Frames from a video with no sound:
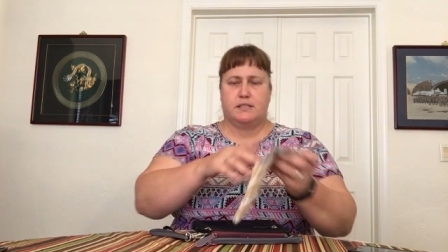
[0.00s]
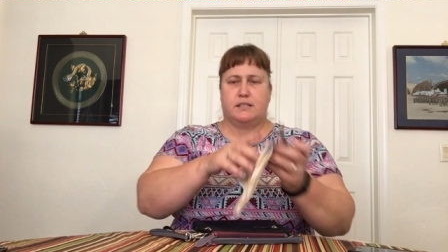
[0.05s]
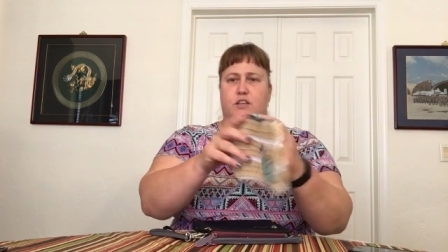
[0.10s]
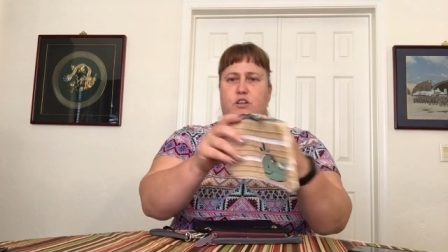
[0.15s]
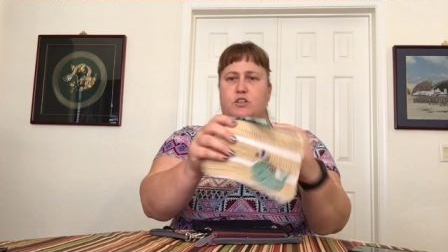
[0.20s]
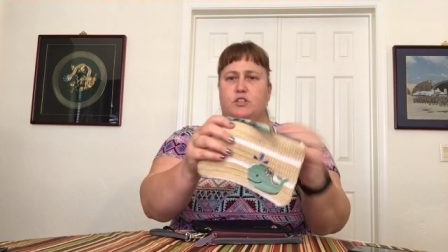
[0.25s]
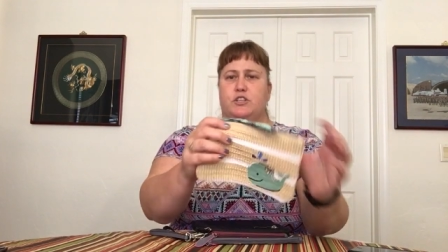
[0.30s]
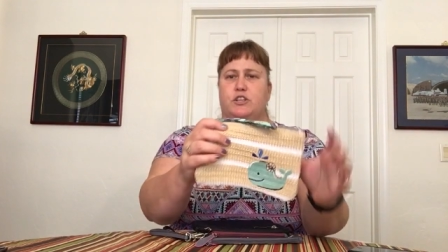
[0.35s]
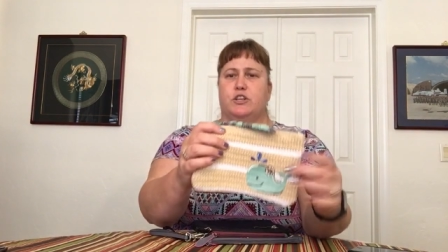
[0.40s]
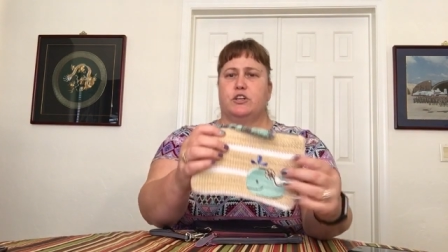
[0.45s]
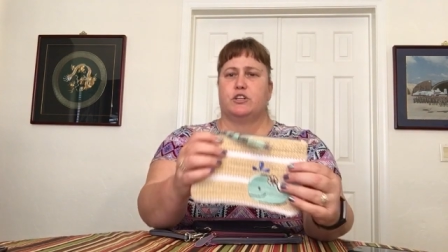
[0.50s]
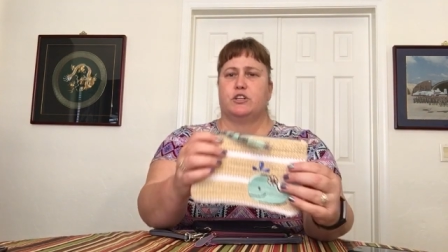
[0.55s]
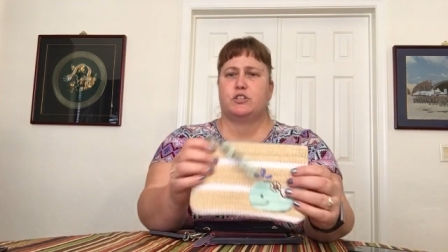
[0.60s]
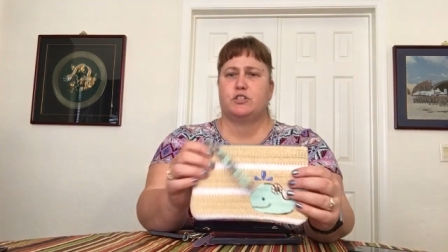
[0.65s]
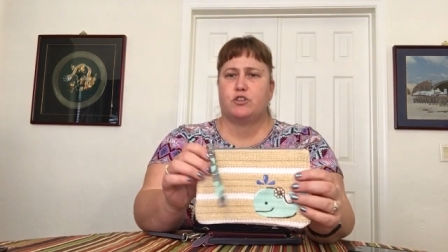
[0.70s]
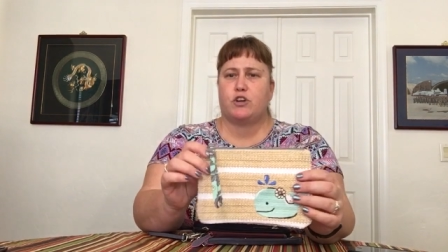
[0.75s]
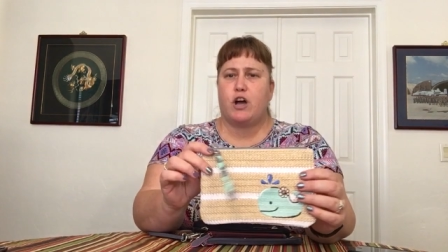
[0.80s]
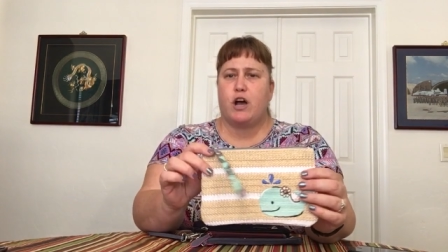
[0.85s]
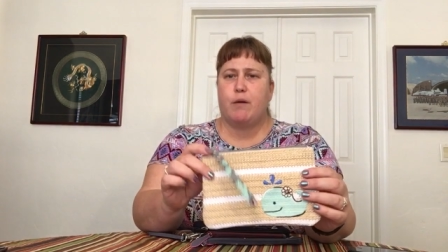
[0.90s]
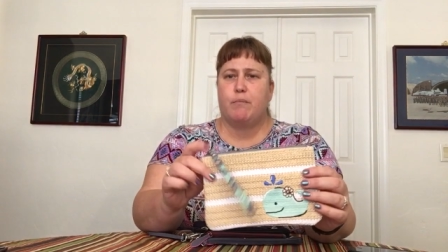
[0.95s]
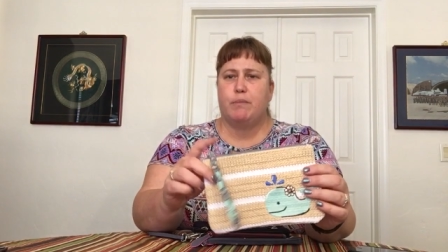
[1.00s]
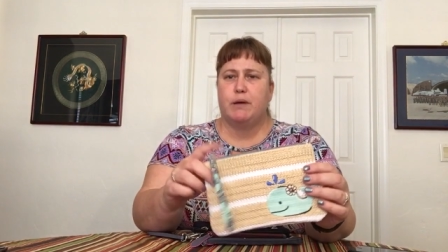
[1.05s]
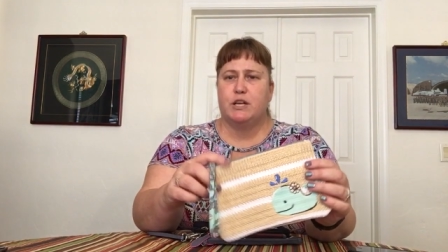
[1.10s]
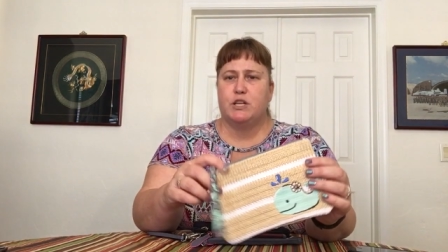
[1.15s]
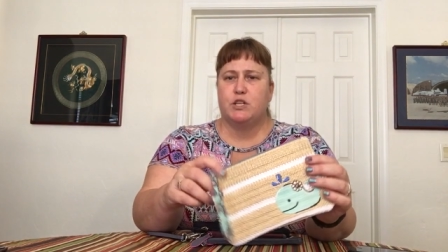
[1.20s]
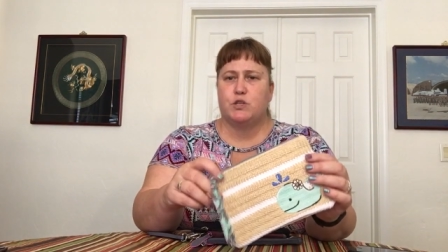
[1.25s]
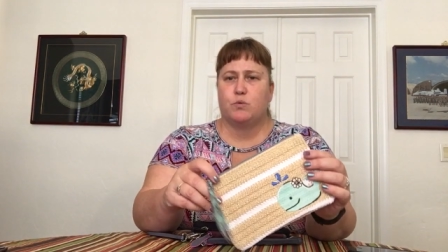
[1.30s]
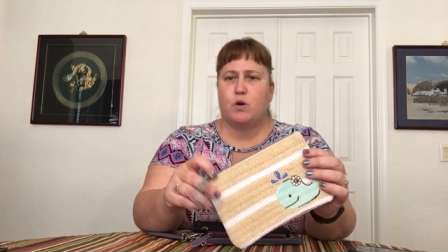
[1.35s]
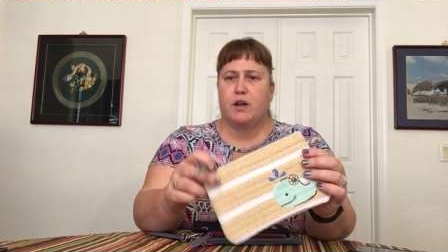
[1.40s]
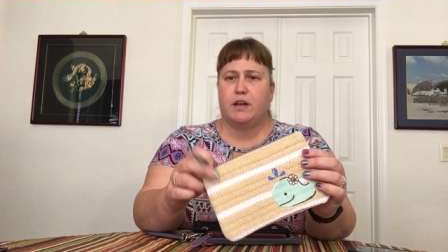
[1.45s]
There's your straw
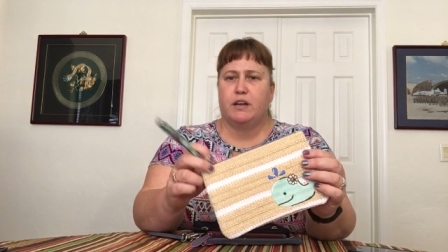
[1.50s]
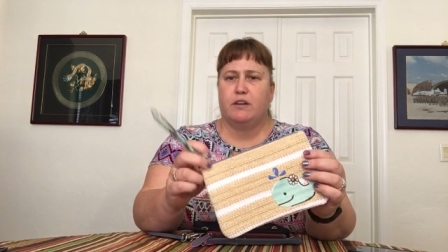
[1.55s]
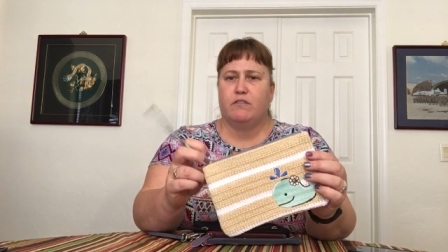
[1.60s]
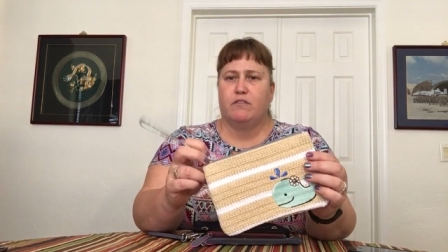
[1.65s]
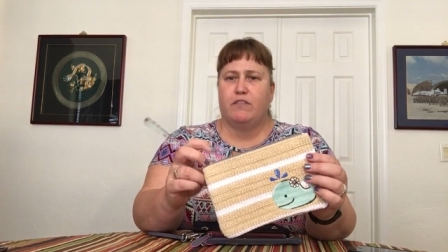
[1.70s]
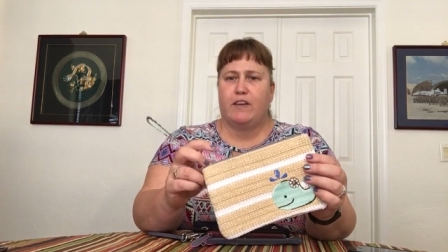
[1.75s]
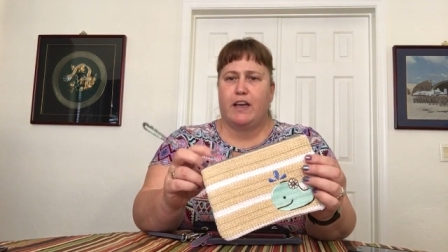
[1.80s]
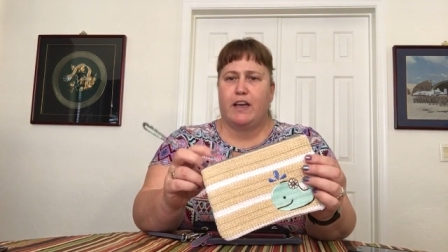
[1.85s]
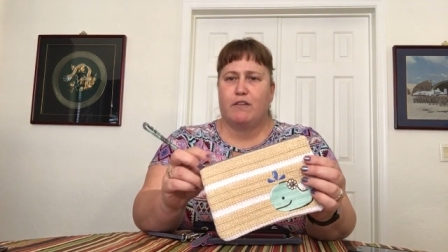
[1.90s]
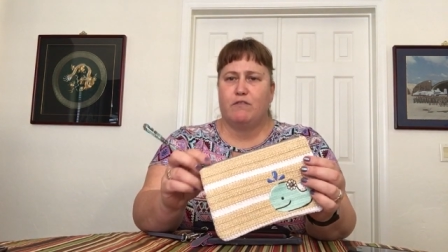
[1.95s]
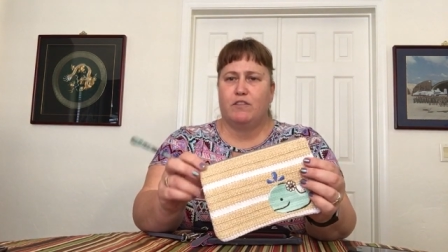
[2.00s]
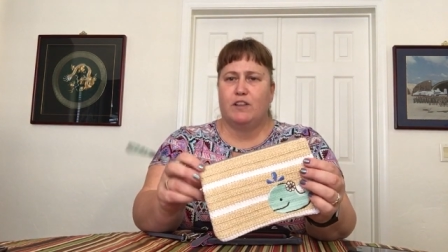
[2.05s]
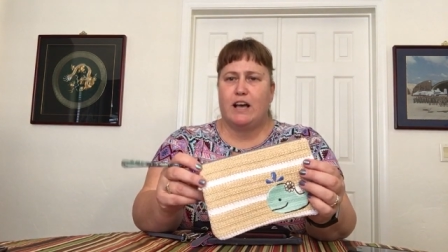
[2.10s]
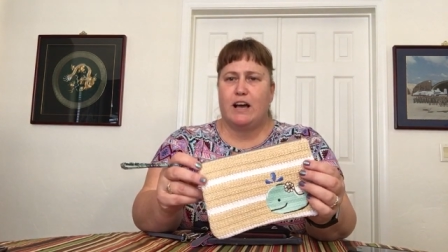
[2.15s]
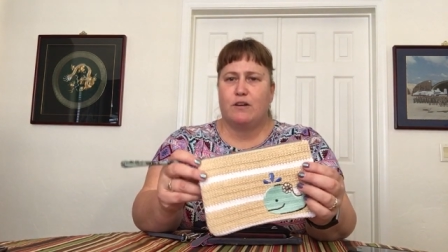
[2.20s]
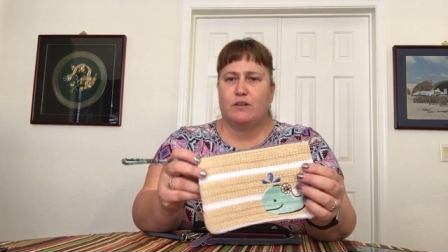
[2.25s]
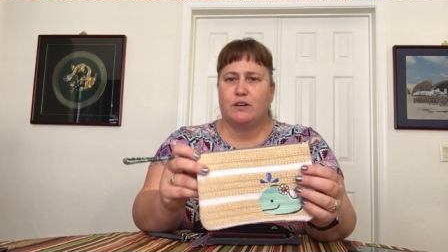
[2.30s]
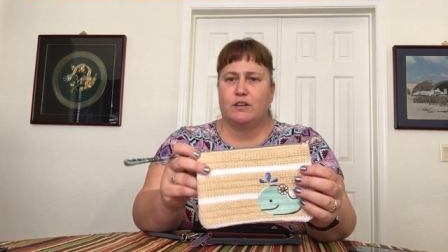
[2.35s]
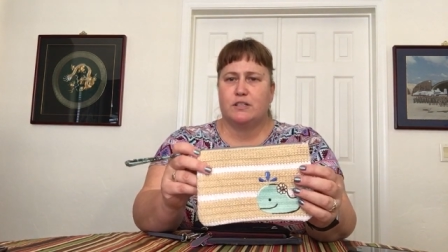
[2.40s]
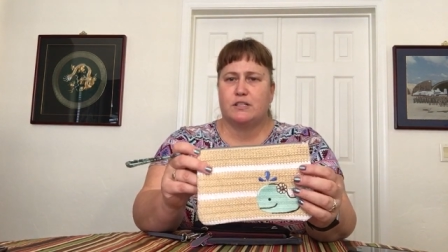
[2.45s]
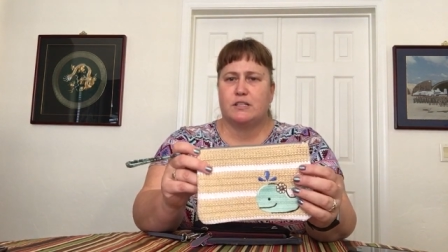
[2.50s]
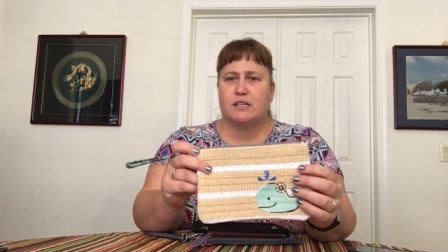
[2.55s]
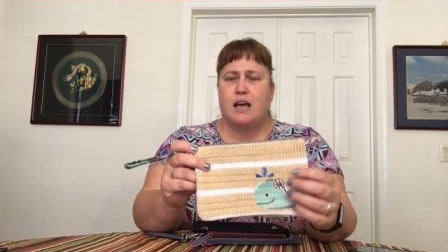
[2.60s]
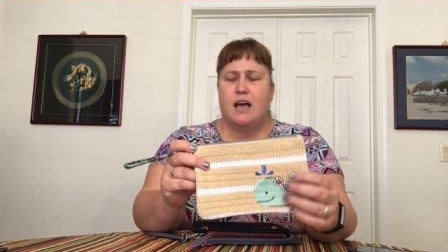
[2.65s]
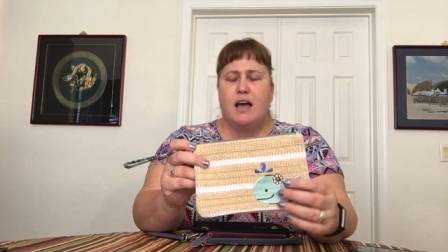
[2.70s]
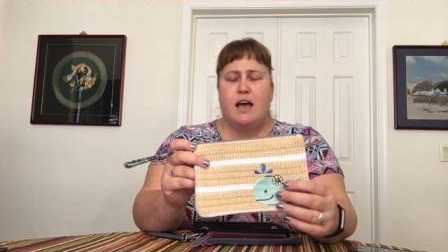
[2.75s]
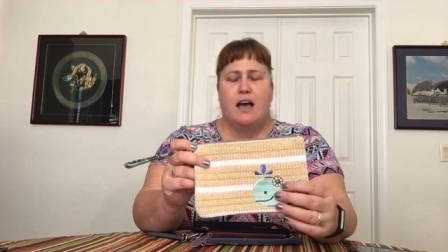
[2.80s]
beach one in fan flowers.